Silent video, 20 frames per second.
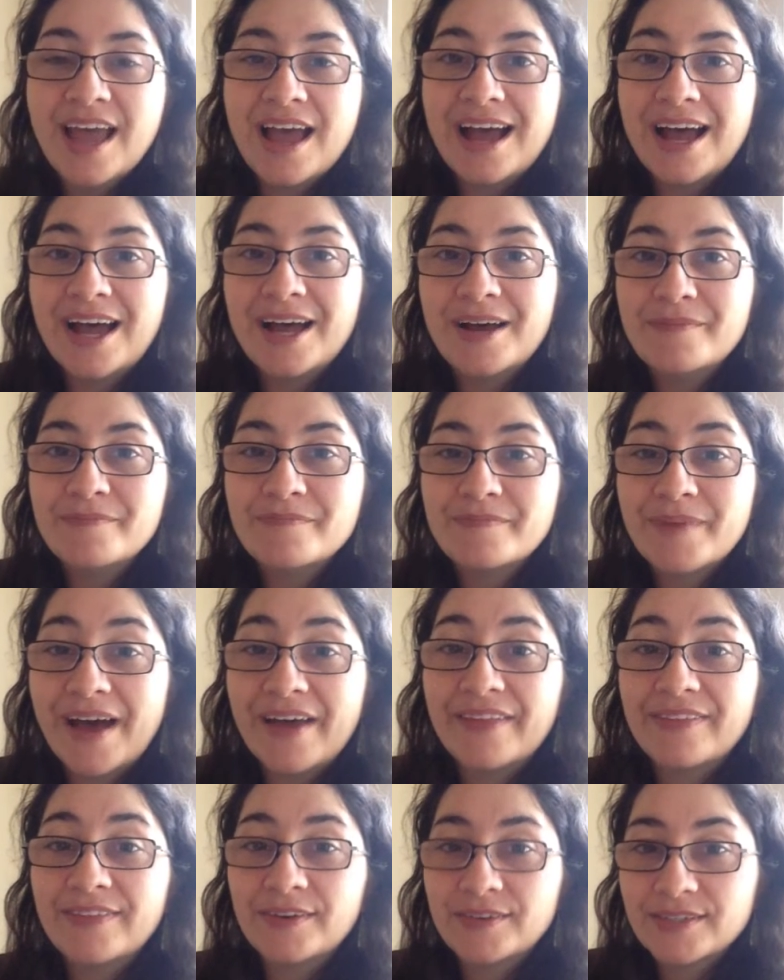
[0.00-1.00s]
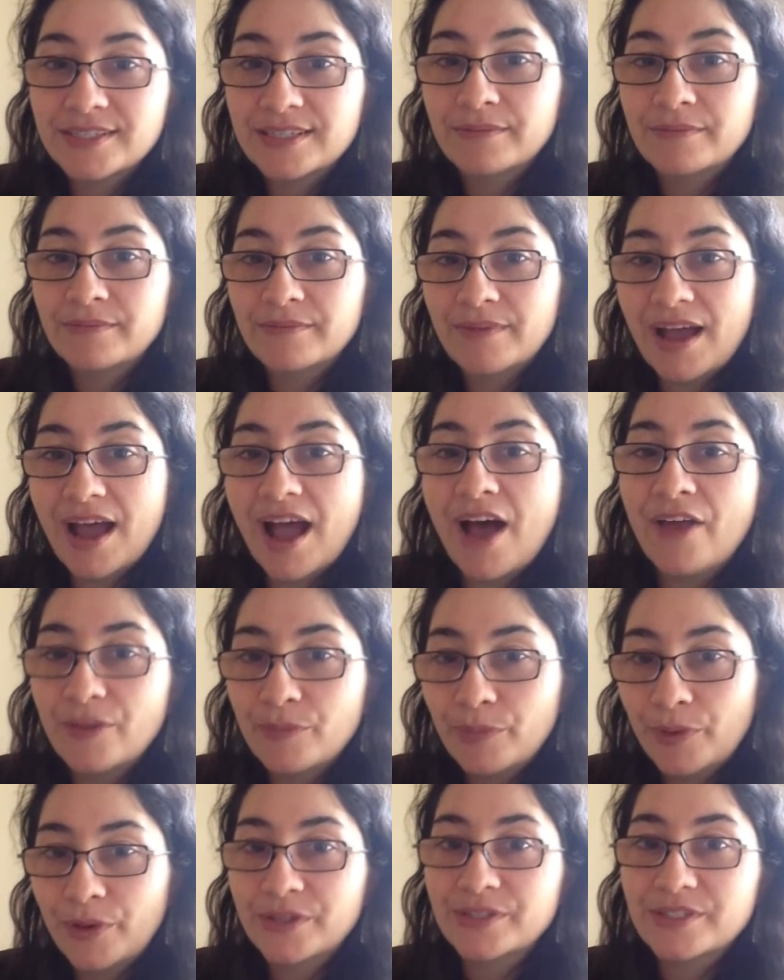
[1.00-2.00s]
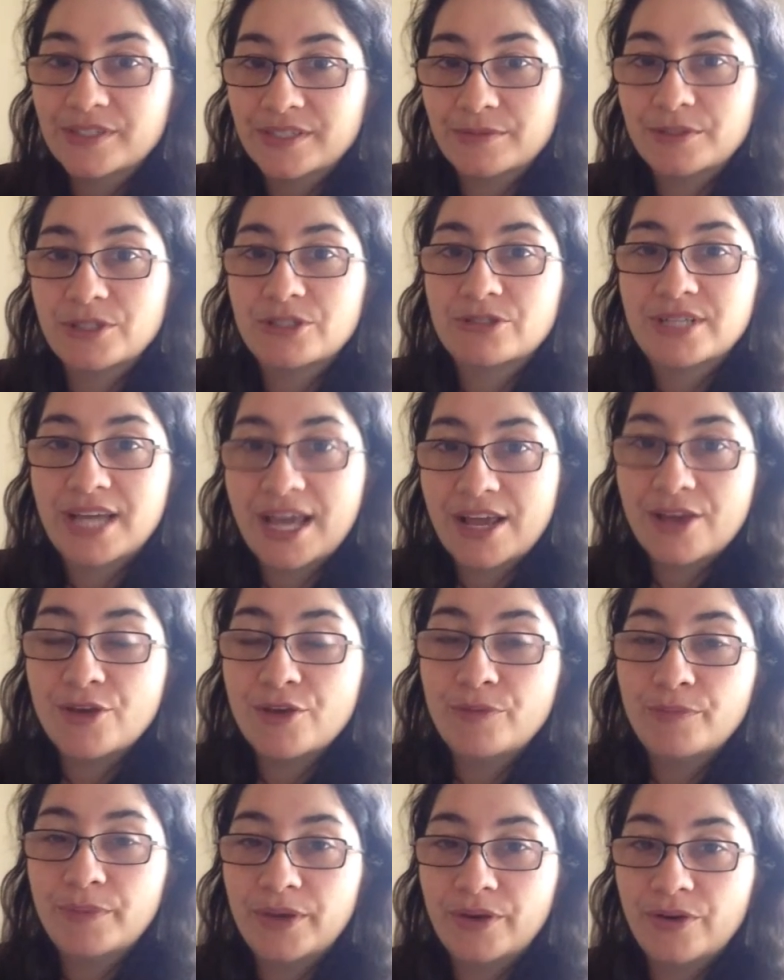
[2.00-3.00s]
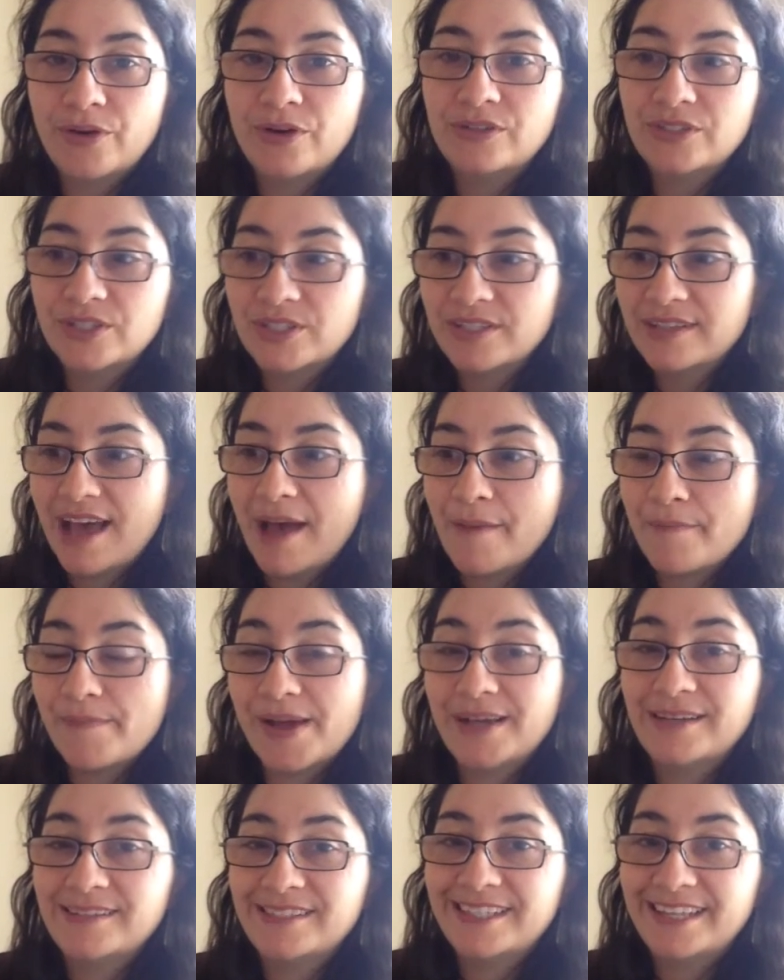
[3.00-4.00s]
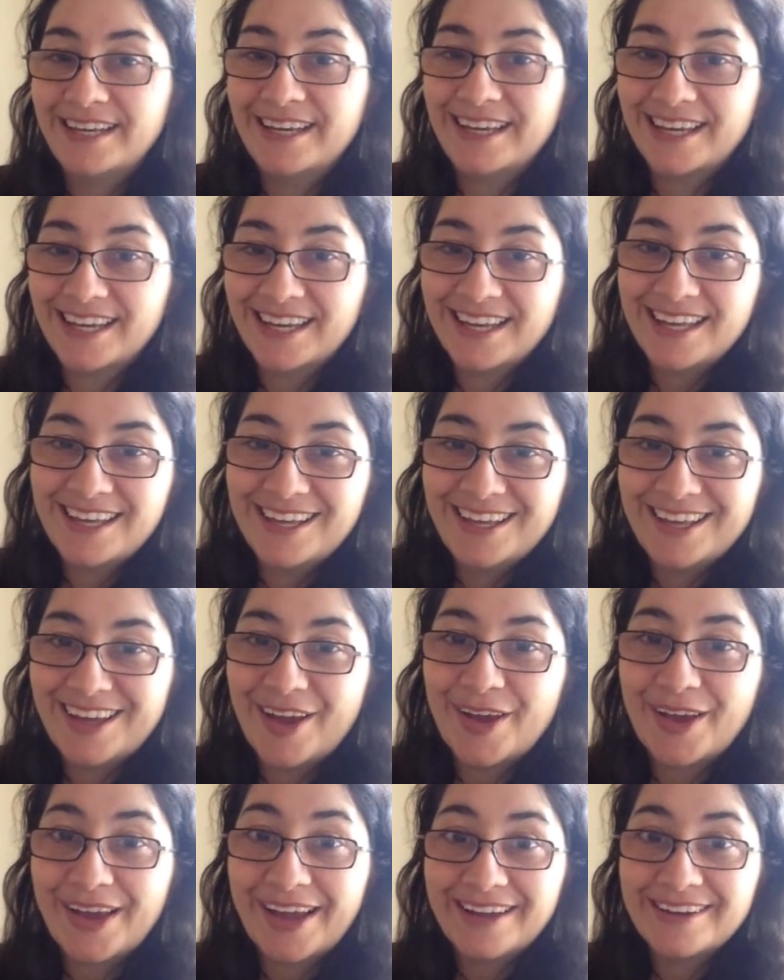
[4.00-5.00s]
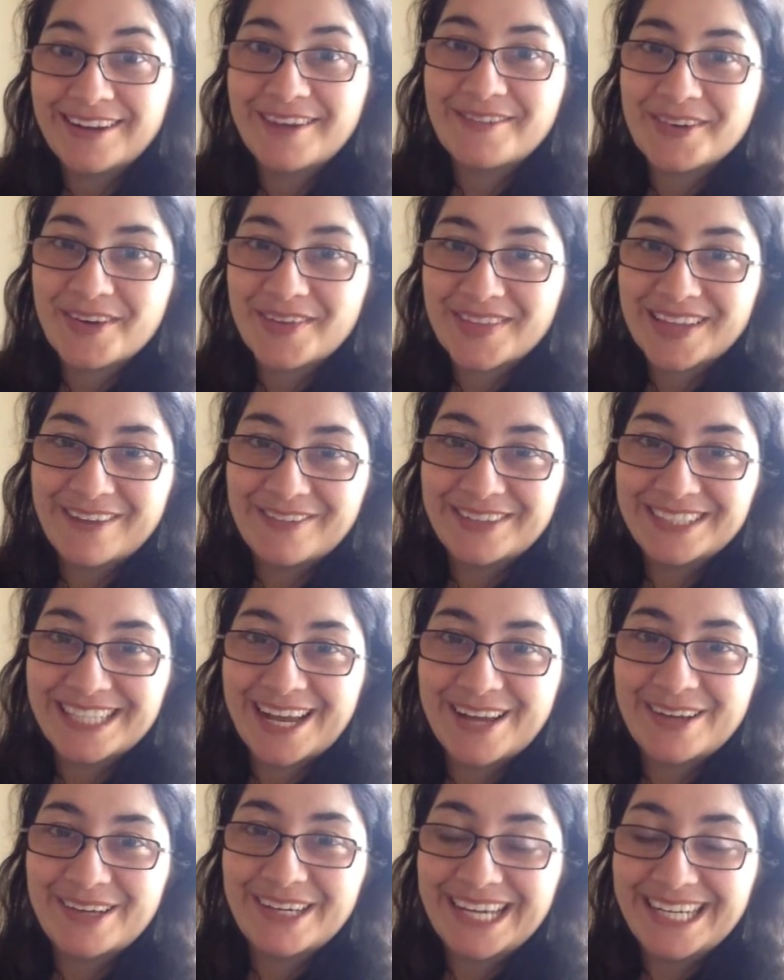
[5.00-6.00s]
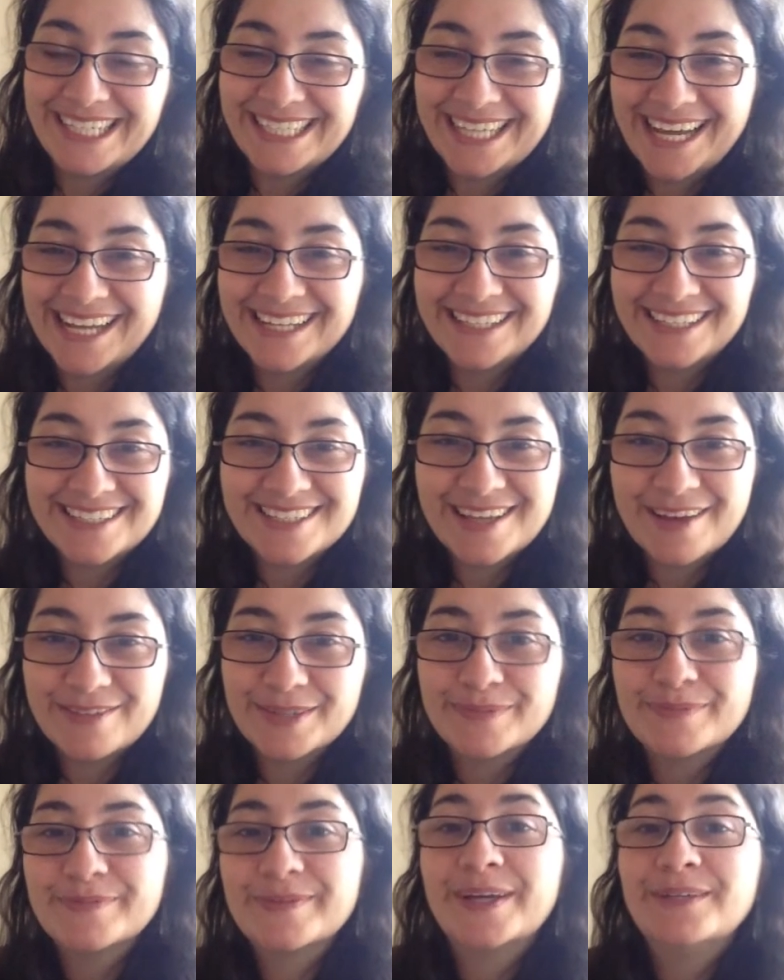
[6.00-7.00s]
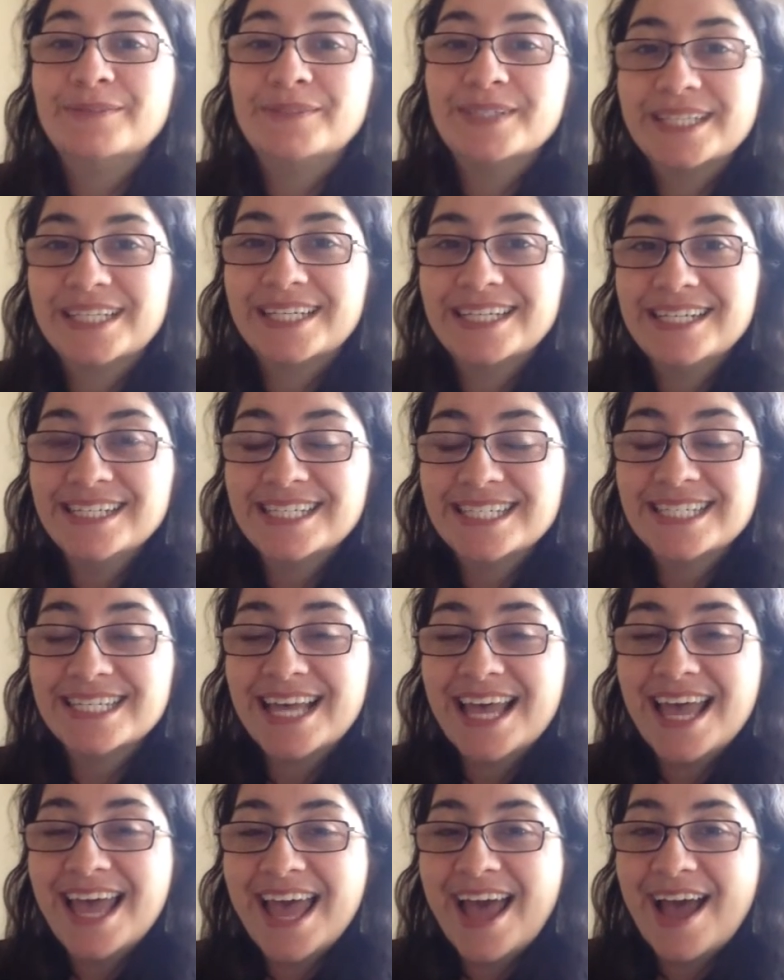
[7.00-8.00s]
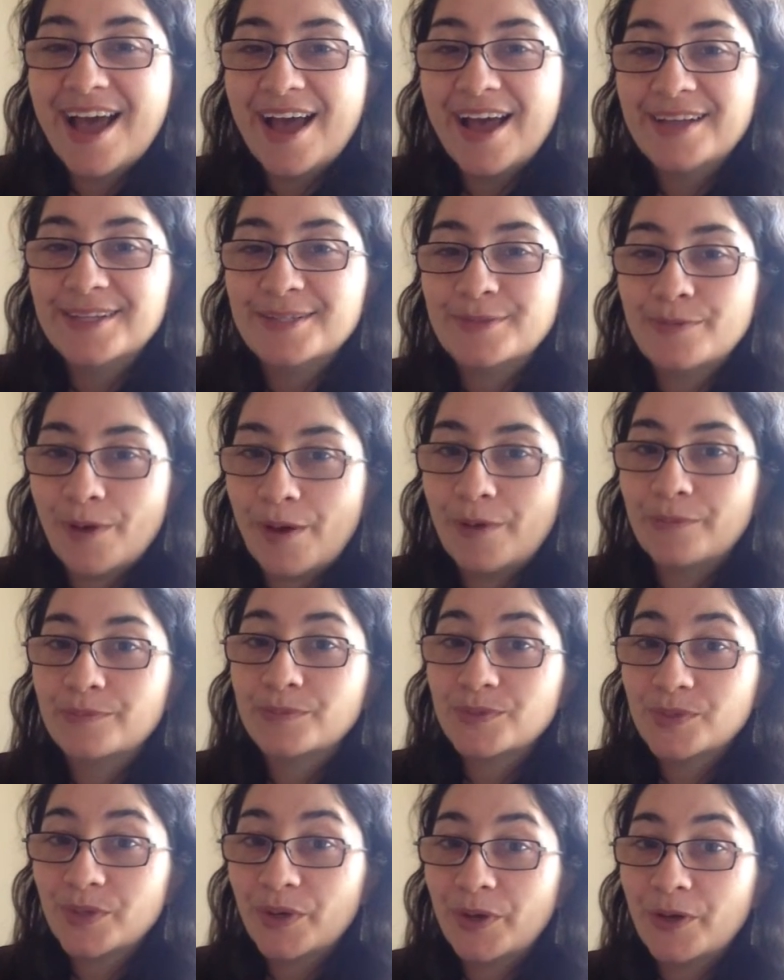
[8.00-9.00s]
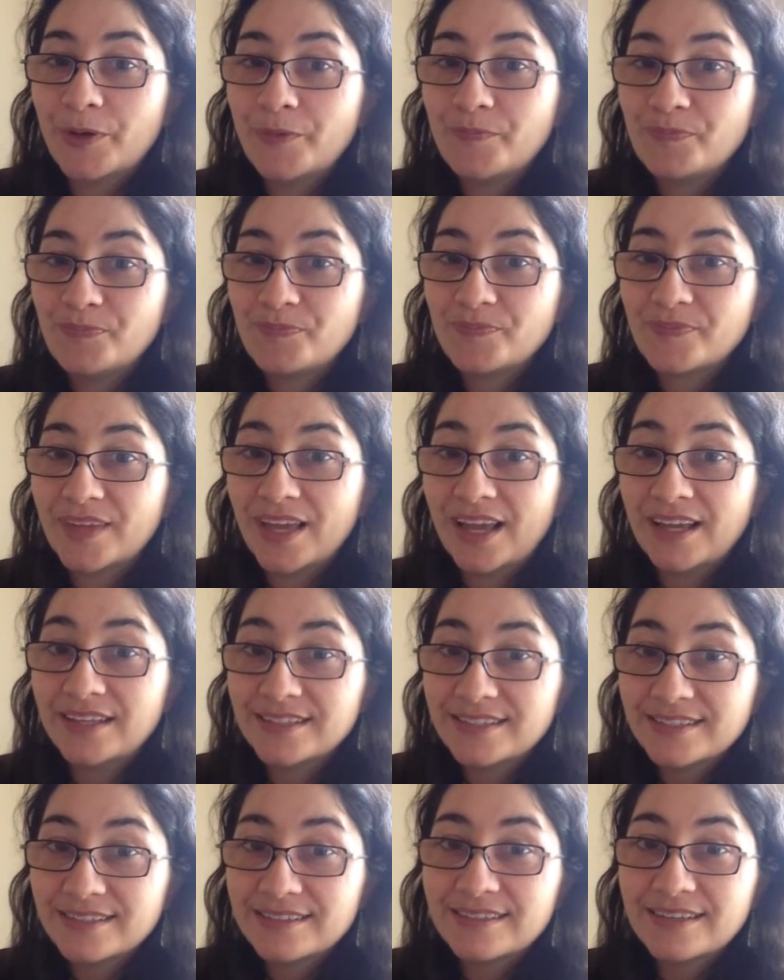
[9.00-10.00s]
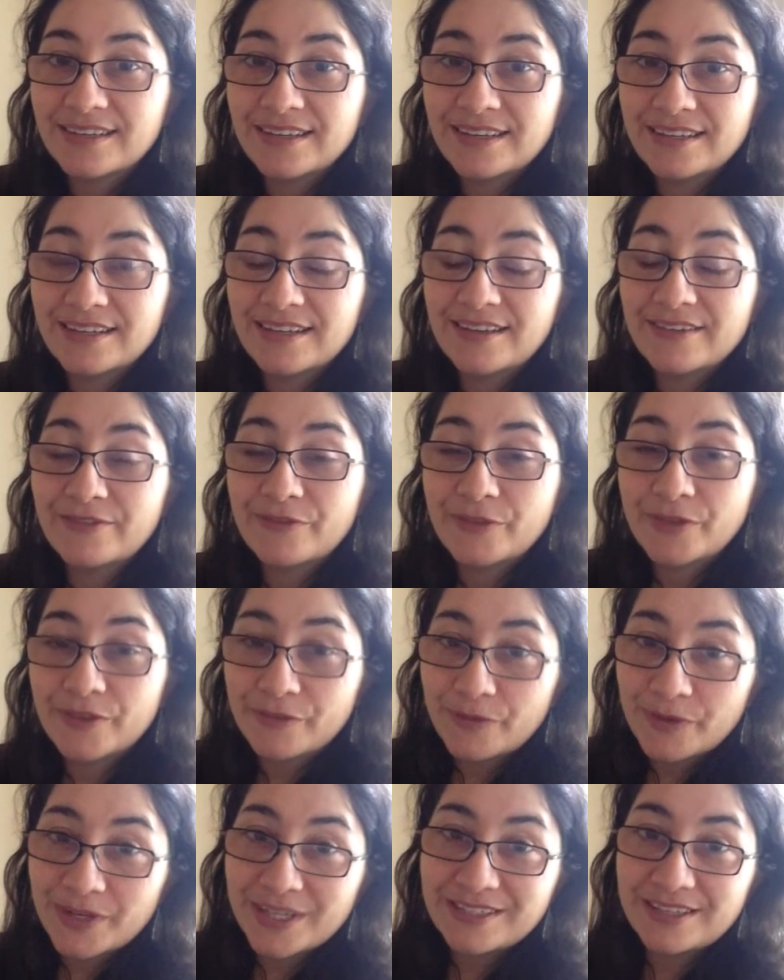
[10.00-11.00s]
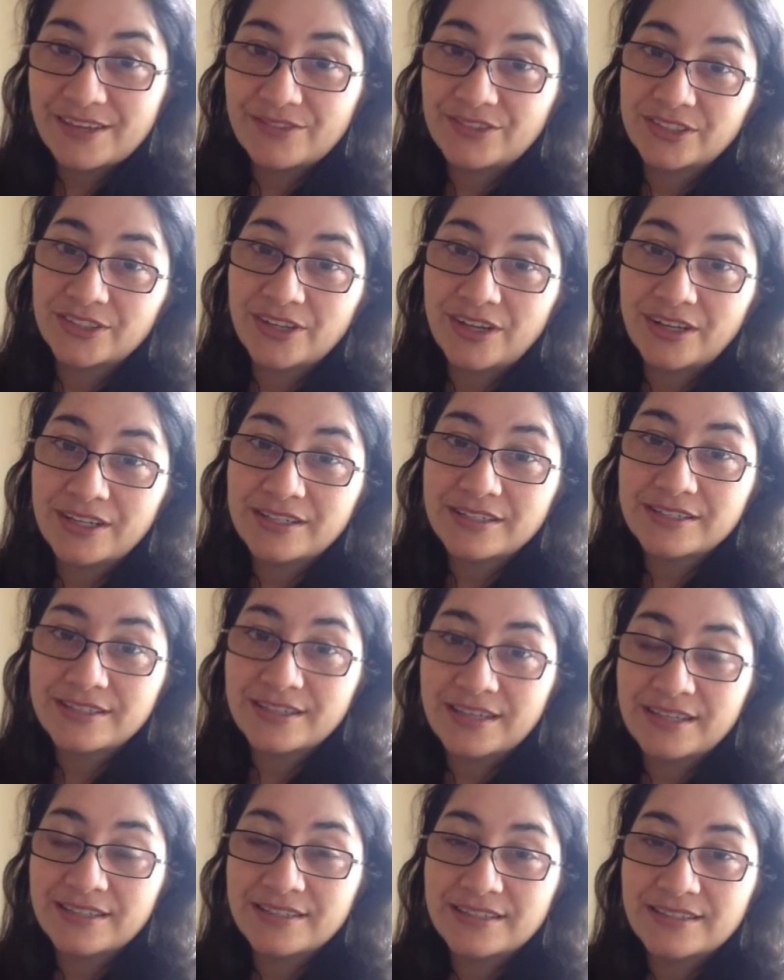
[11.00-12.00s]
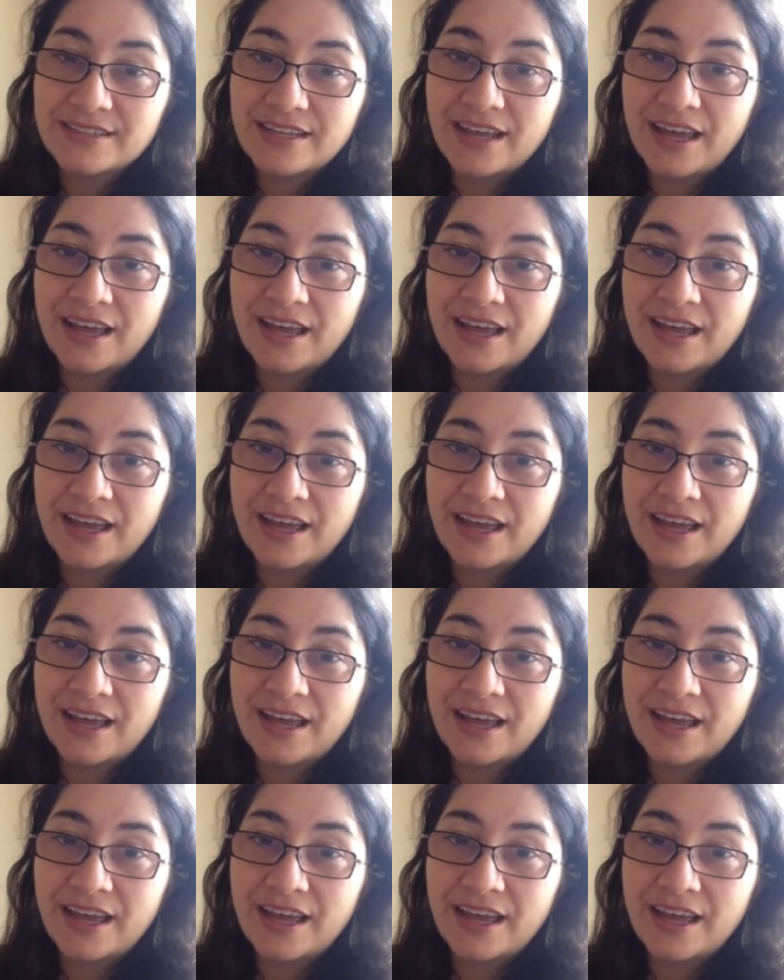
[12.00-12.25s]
But there are some other bonuses which will take you beyond that basic, okay, now we've got the everyday cooking down, let's have some fun with this as well. So it's, for the $47, it's